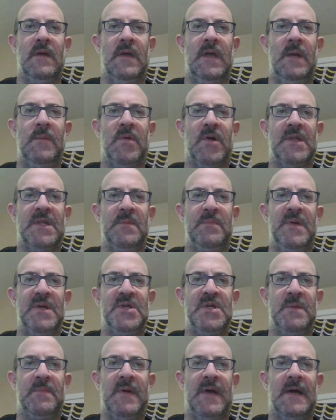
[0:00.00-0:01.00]
He brought the
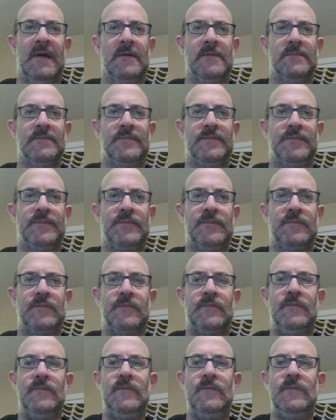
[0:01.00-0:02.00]
bishop out,
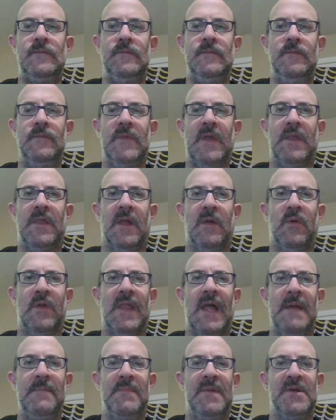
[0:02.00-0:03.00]
the
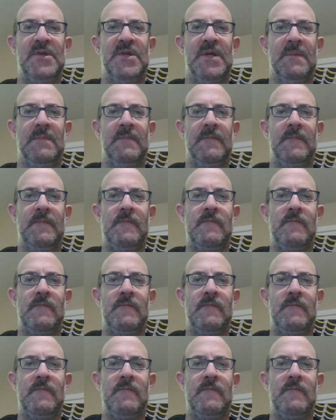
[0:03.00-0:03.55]
light bishop.